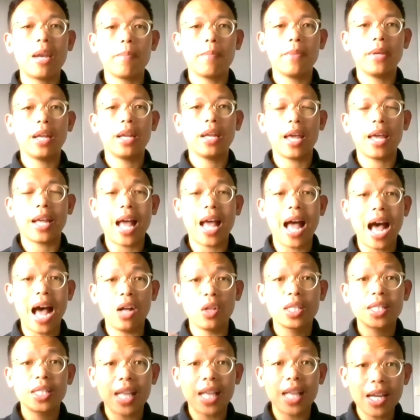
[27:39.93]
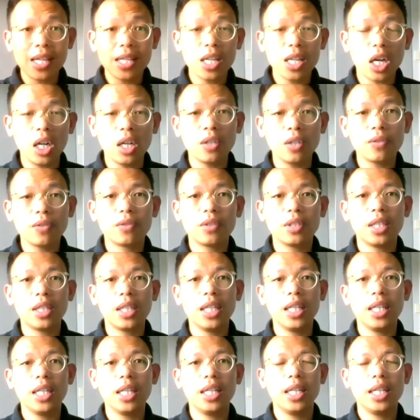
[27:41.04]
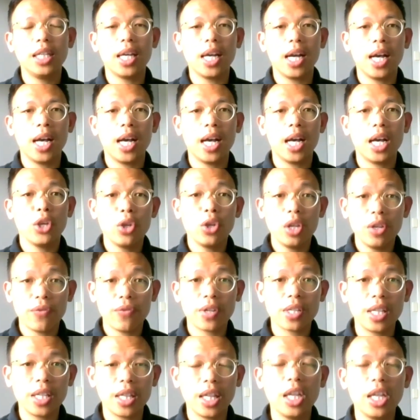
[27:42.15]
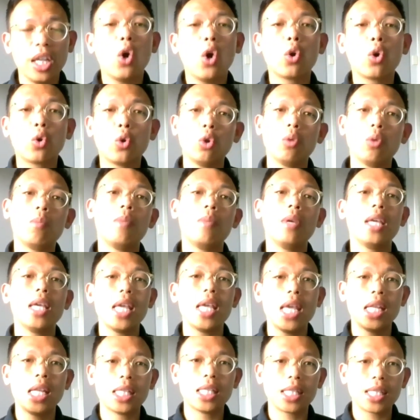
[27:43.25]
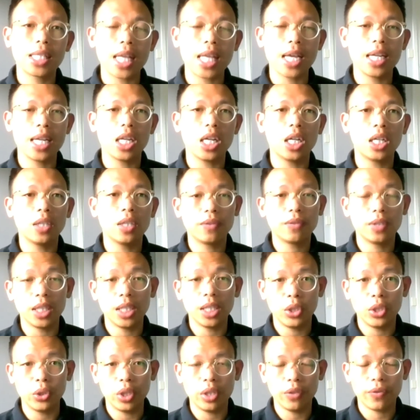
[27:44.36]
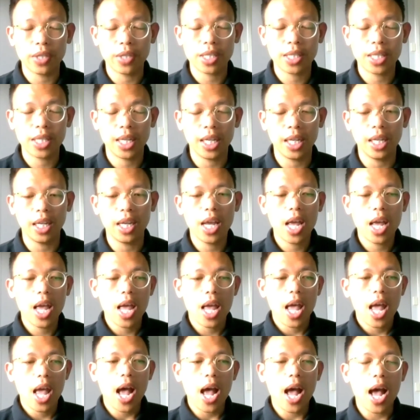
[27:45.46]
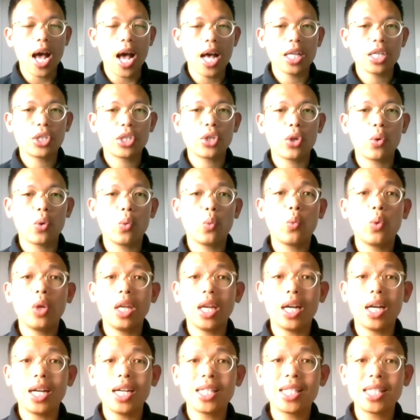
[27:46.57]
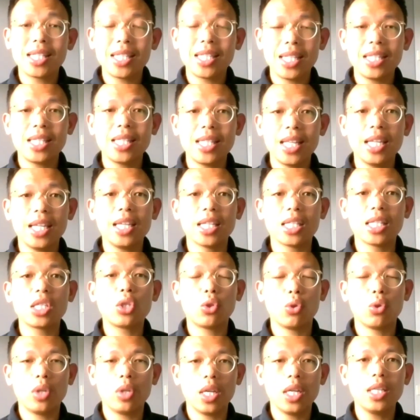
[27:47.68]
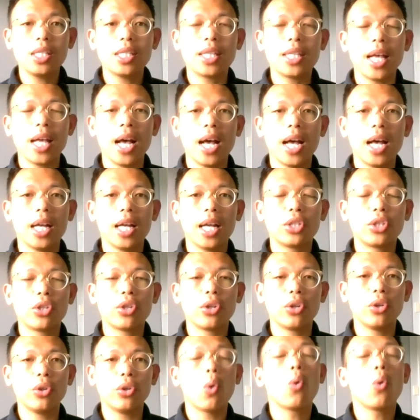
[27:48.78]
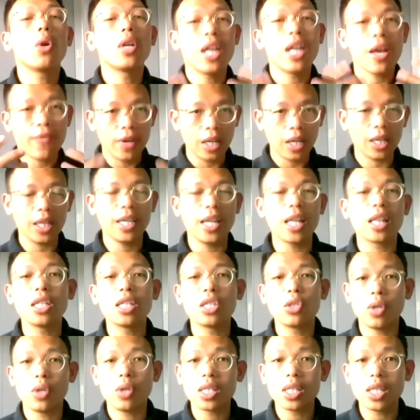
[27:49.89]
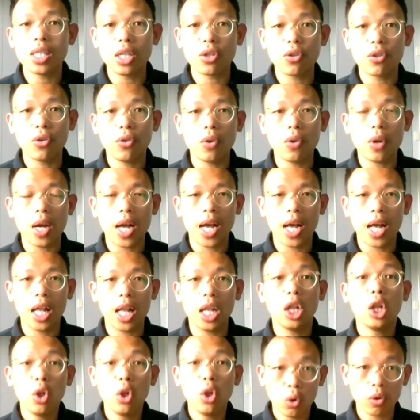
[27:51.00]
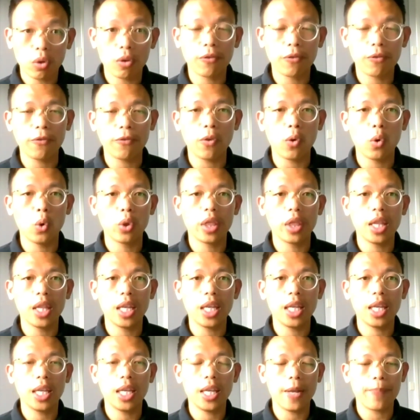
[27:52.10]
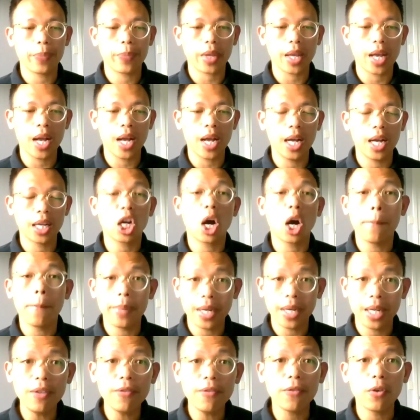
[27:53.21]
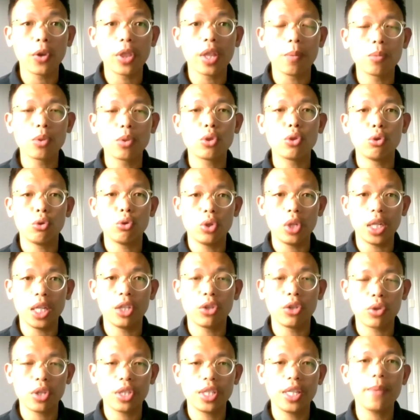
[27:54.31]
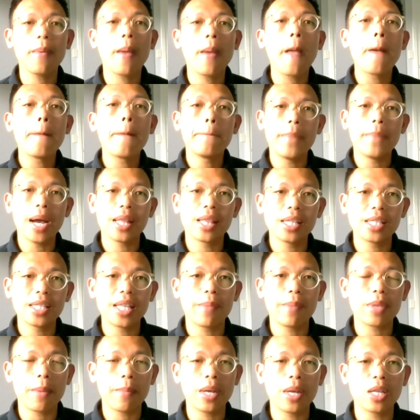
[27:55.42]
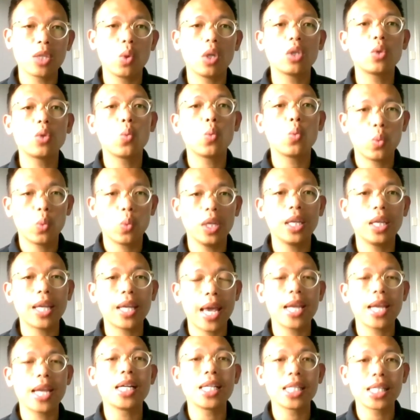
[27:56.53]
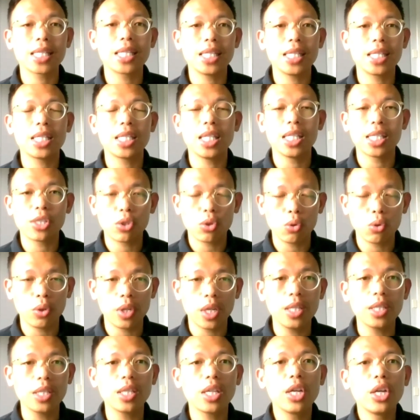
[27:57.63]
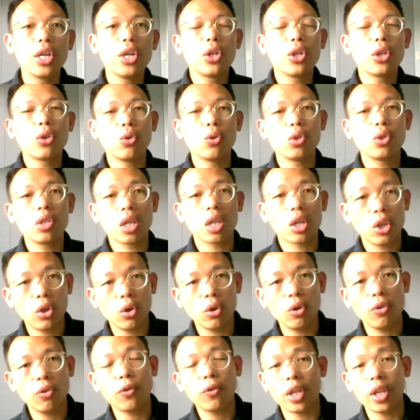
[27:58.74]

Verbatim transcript: can be like outside of the uh, university or could be inside of the university. Uh, so we assisting the students uh, to definitely that the students need to uh, look for the uh, company for them to do the internship, but at the same time as well, we can assist the students to secure